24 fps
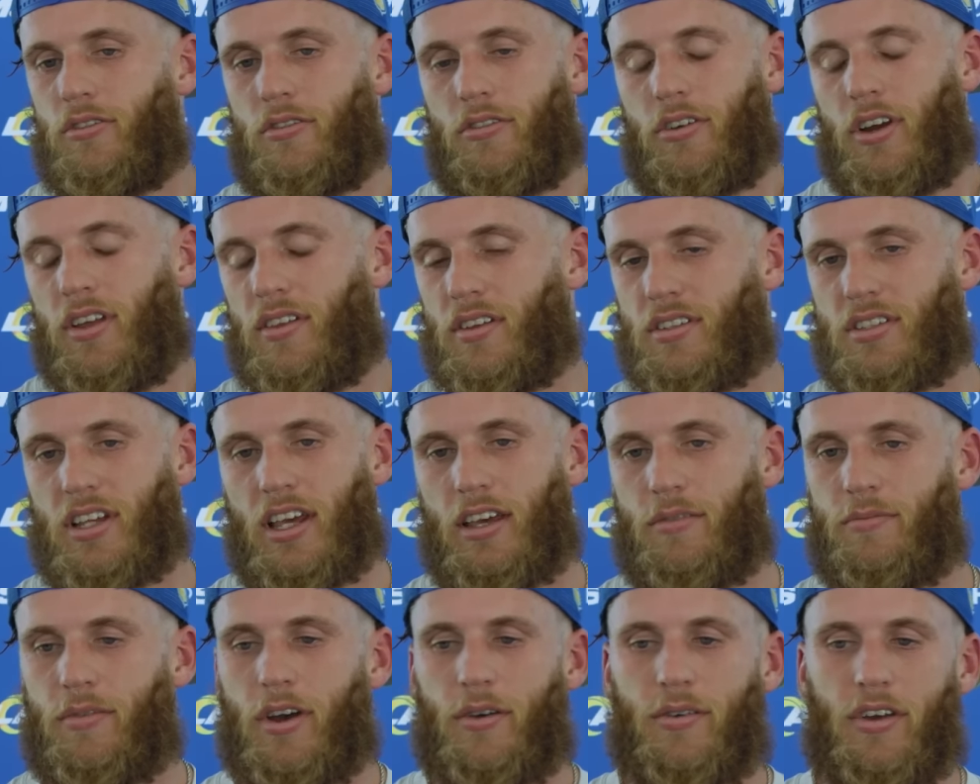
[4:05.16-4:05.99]
treat it the
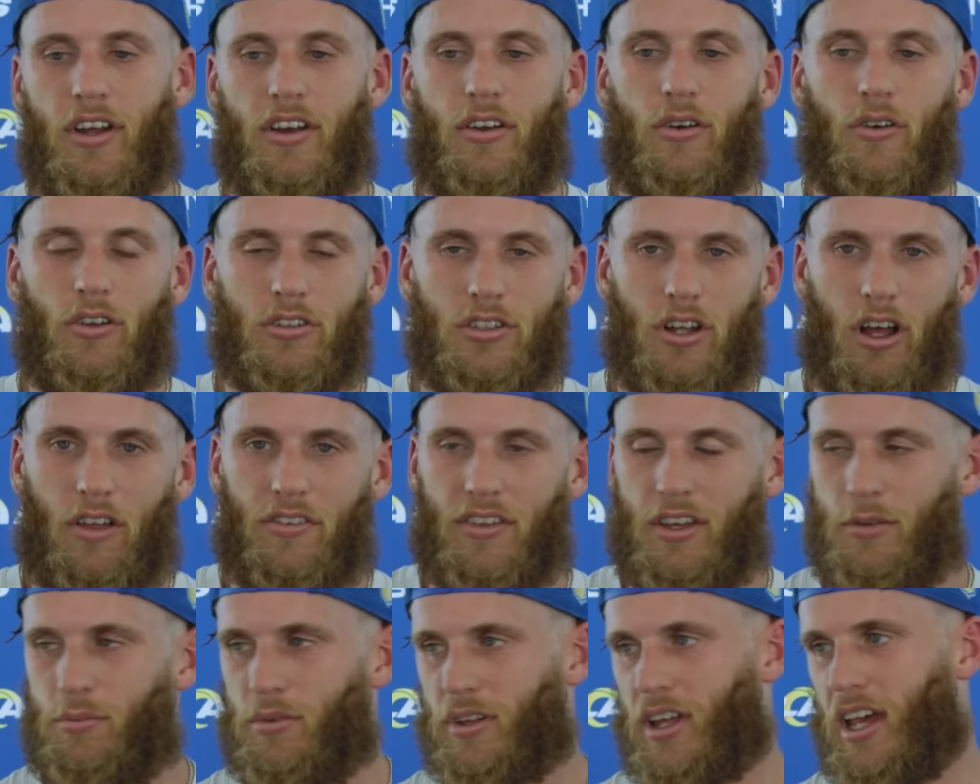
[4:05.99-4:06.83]
same. I mean, I know there's all
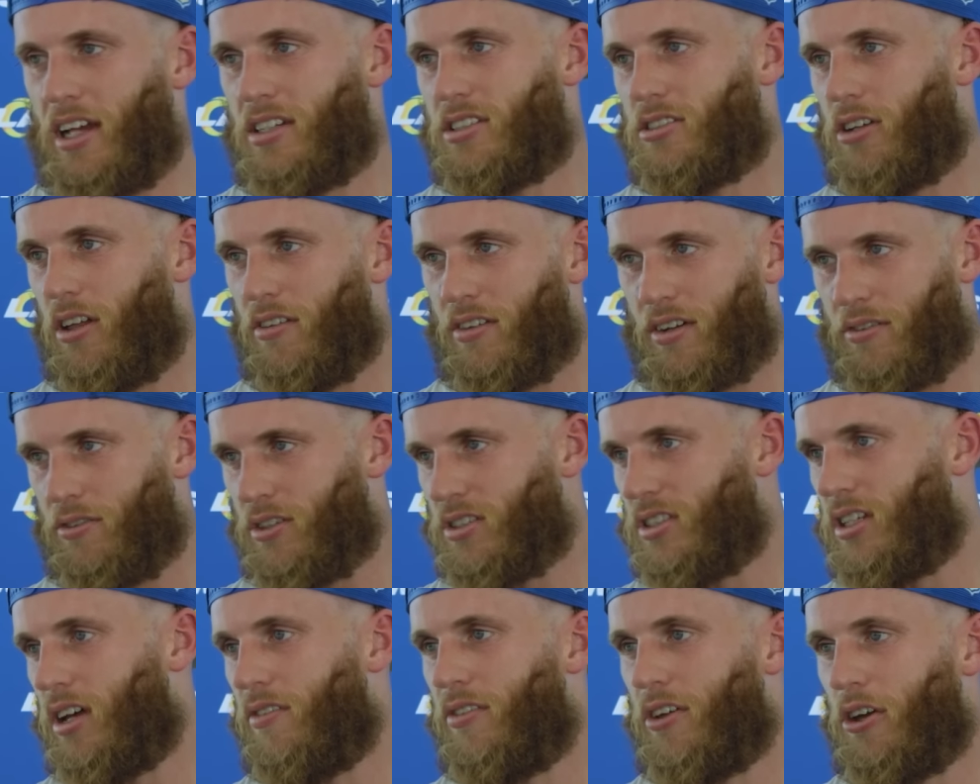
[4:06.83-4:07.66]
the implications, all the
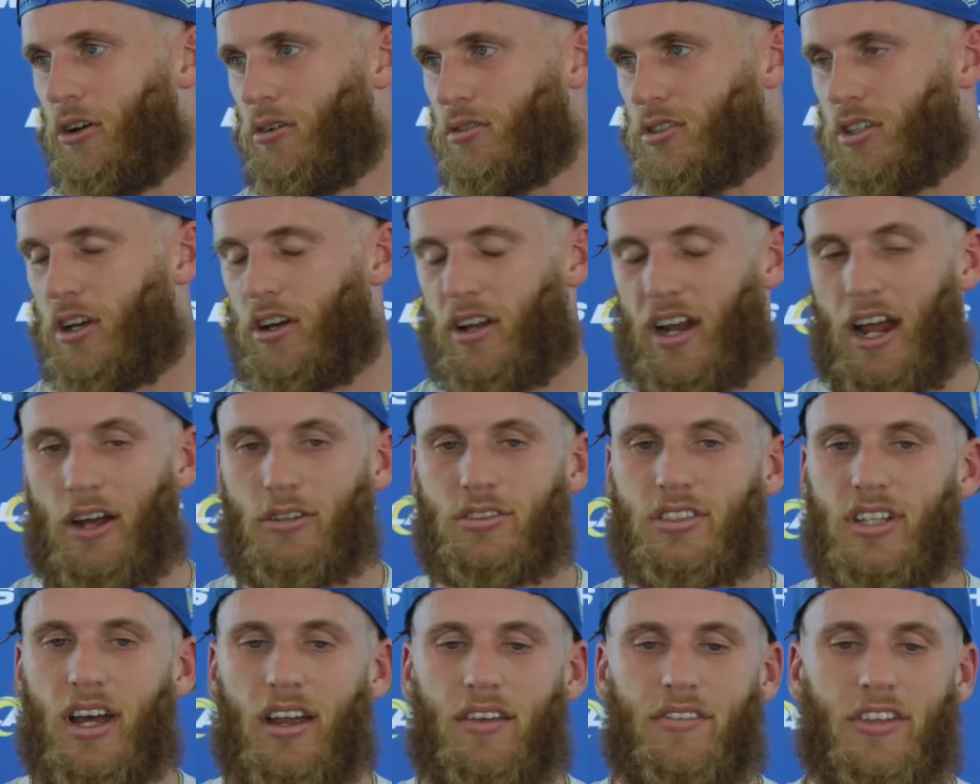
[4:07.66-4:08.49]
different stuff that goes on
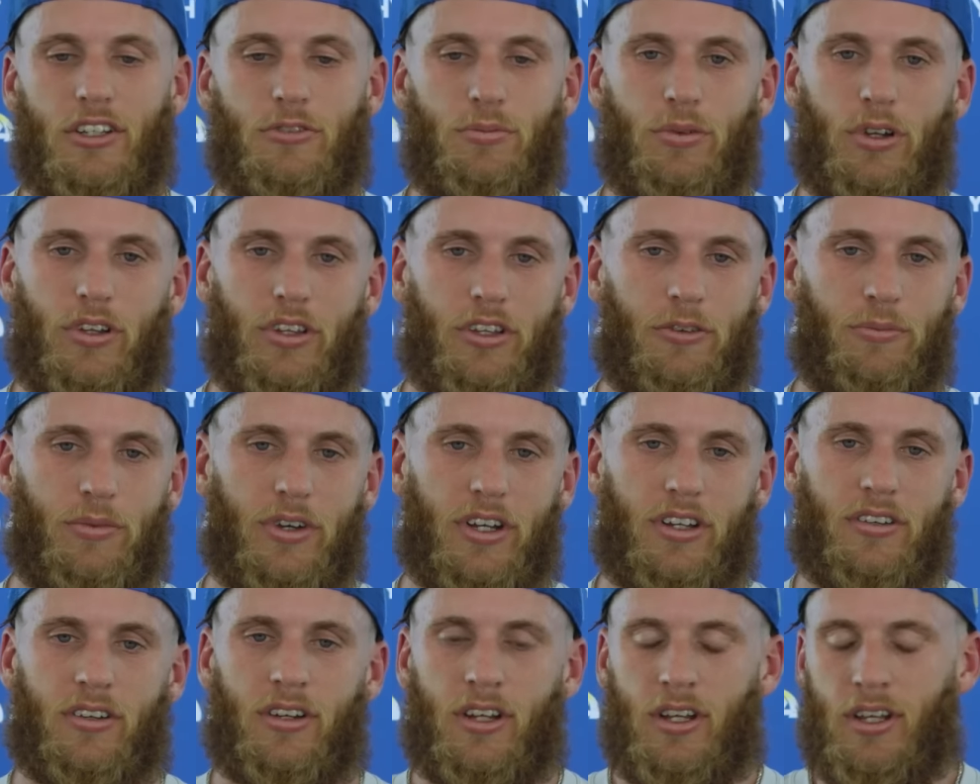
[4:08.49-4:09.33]
outside of this building,
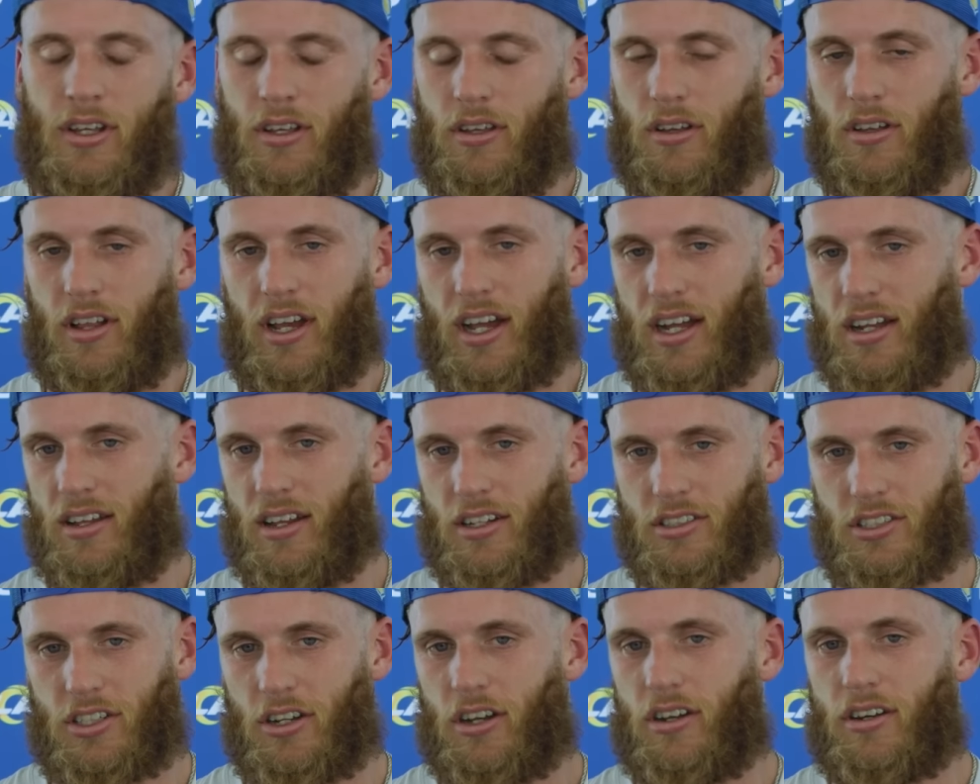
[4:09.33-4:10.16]
but like I
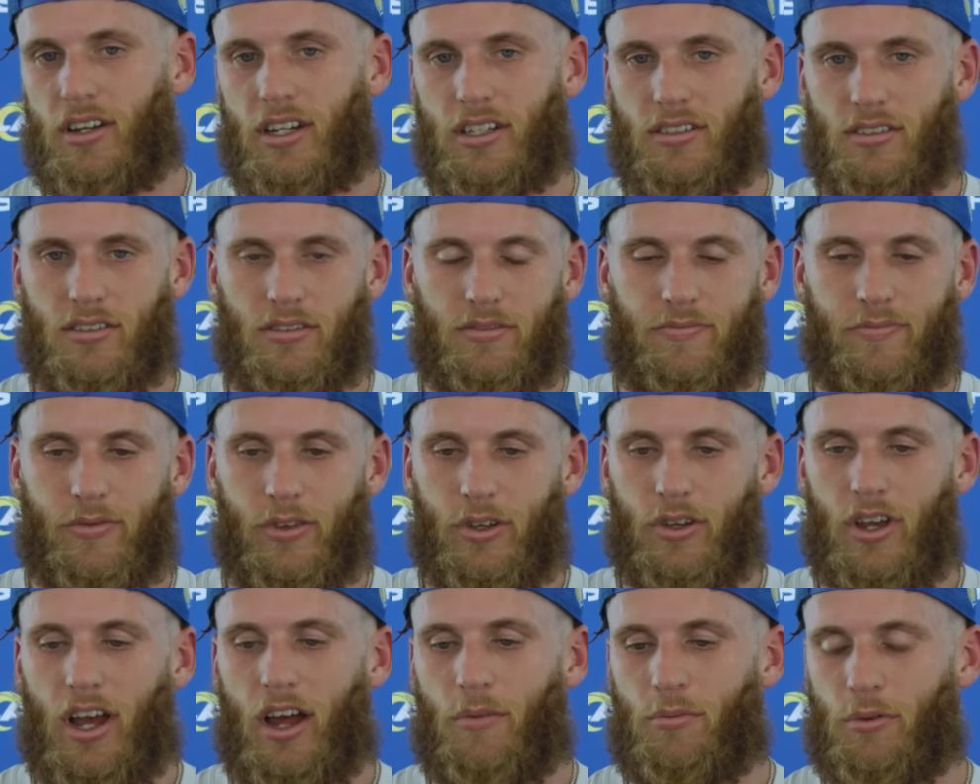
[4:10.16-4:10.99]
touched on, it's
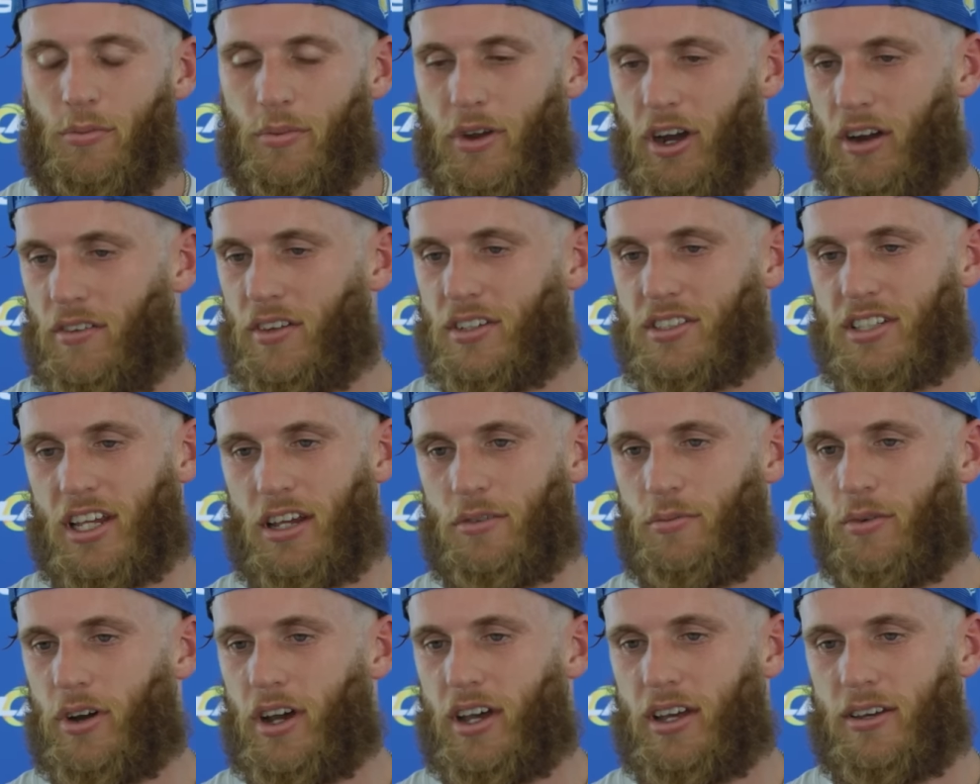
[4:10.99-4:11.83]
you got to prepare the
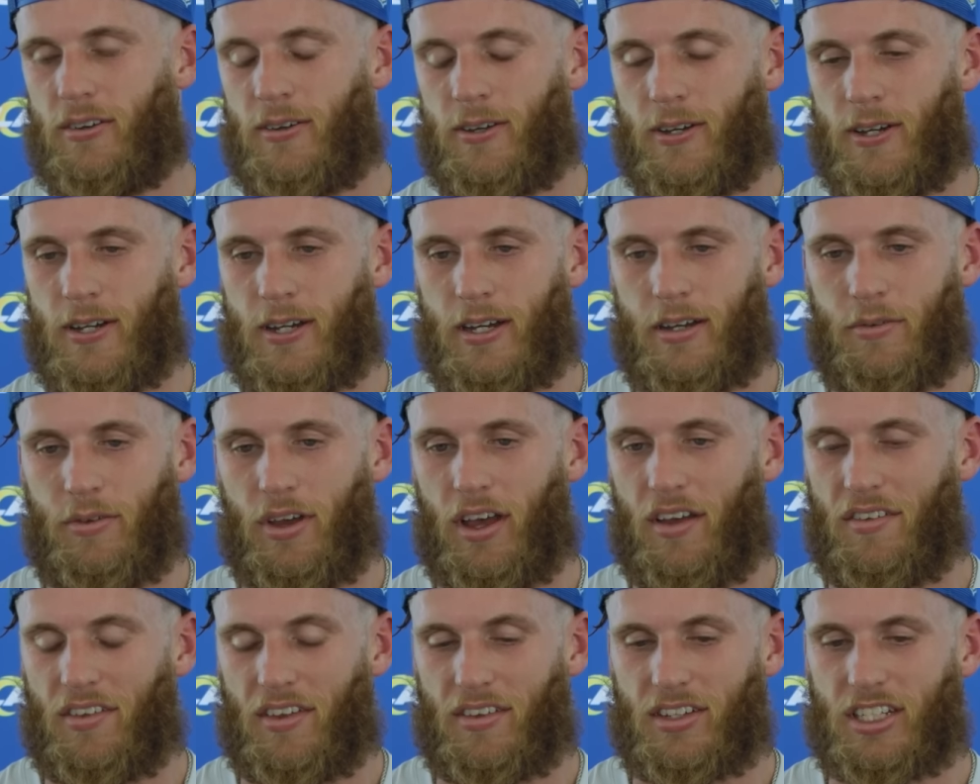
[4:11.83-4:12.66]
same way. You got
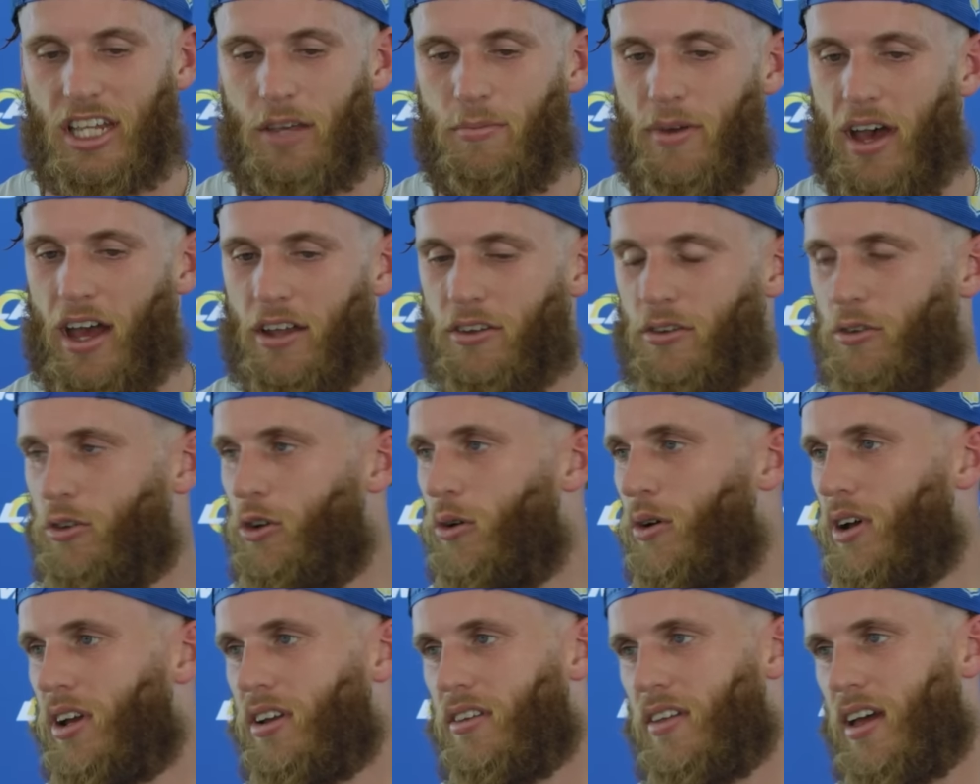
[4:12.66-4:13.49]
to have the same attitude
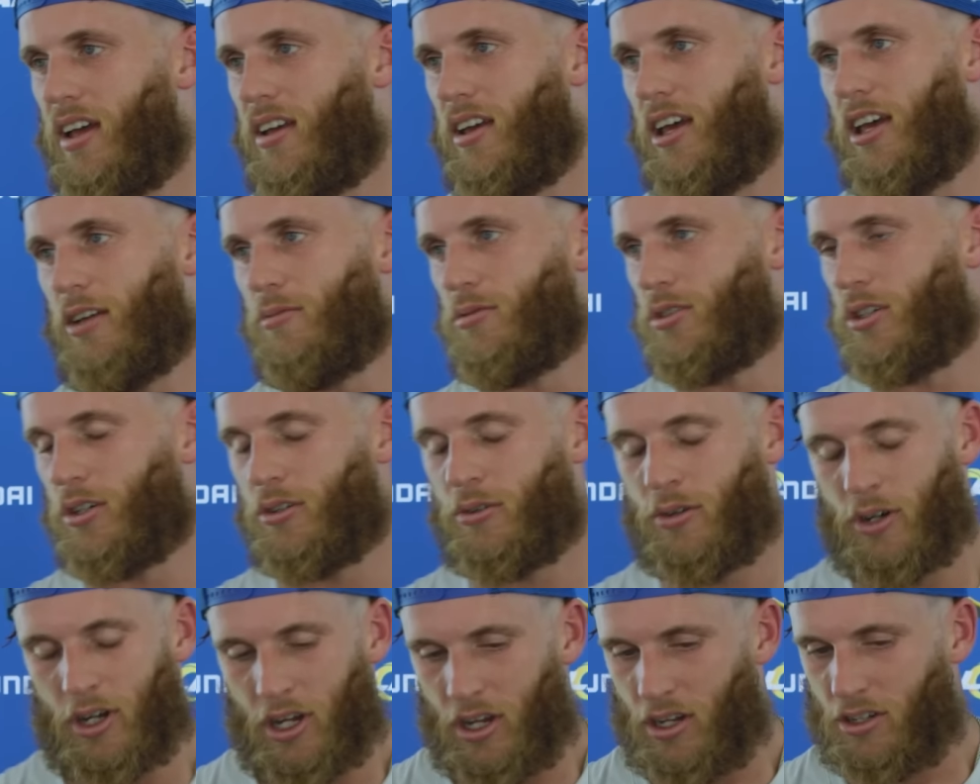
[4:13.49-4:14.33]
going into that game.
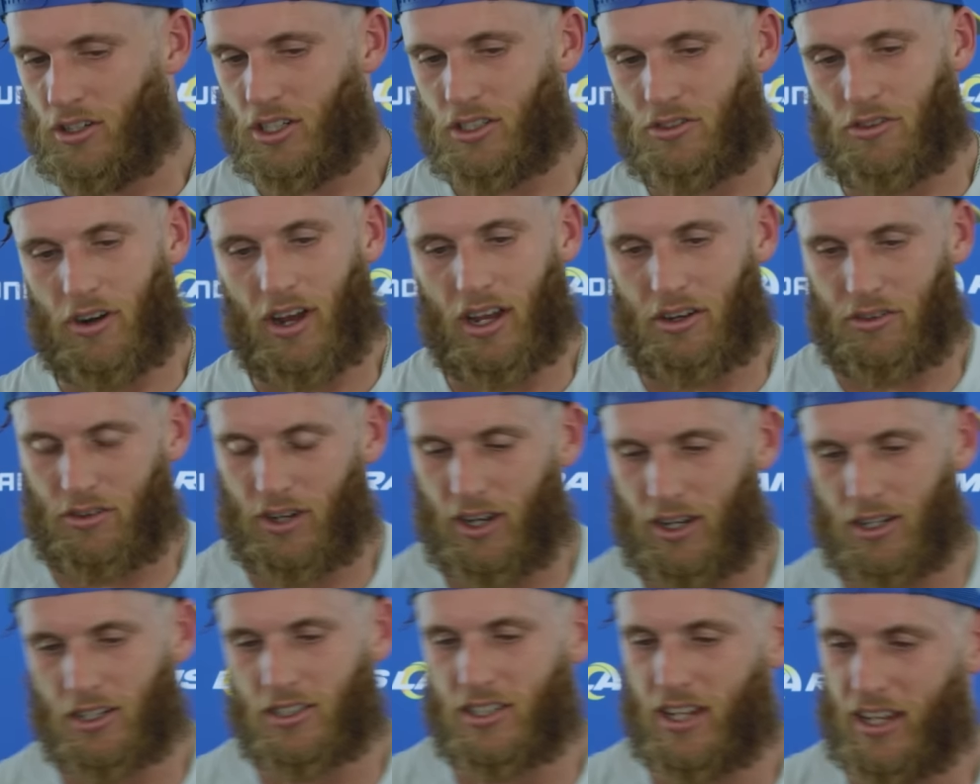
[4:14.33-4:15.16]
So just try to
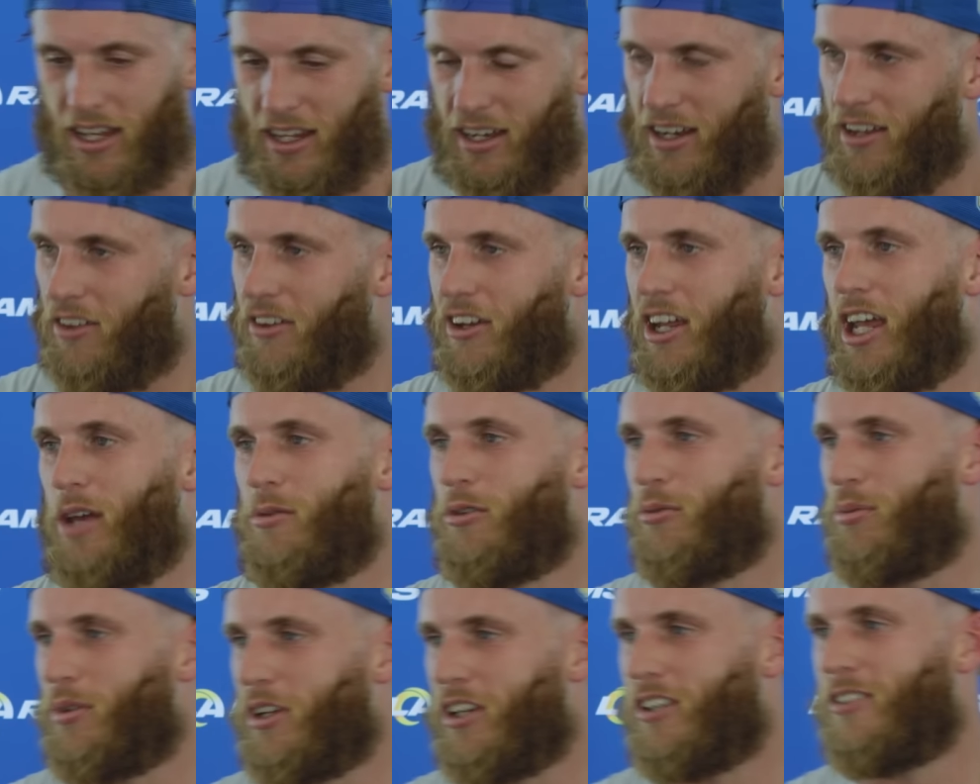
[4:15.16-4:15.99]
treat it just like any other game
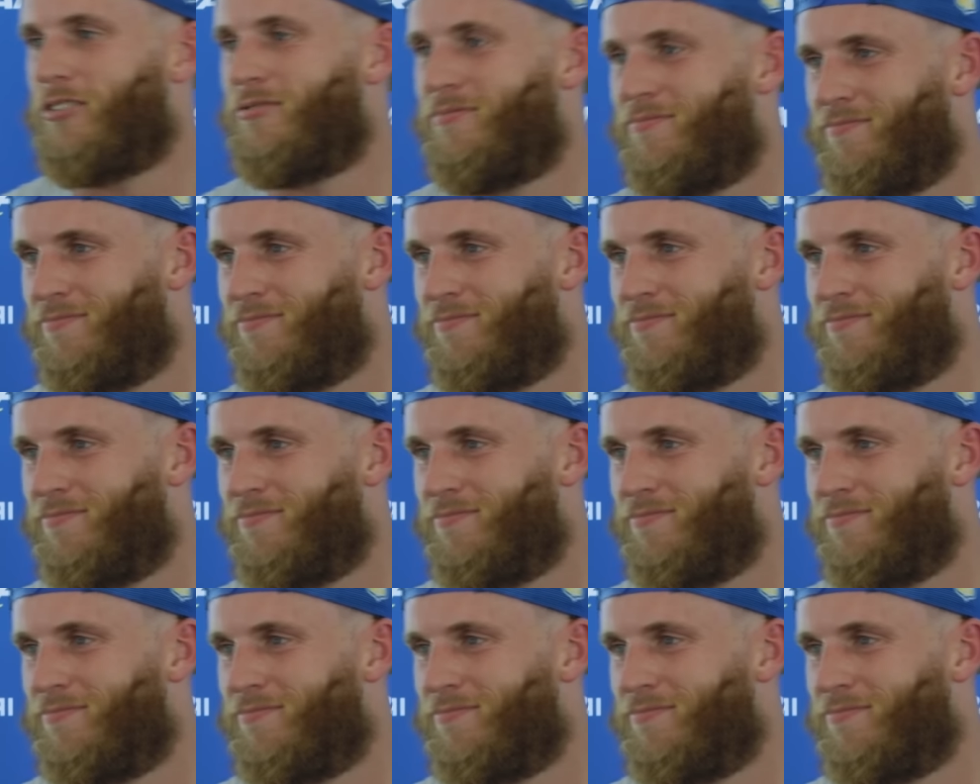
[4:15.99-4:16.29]
you're playing.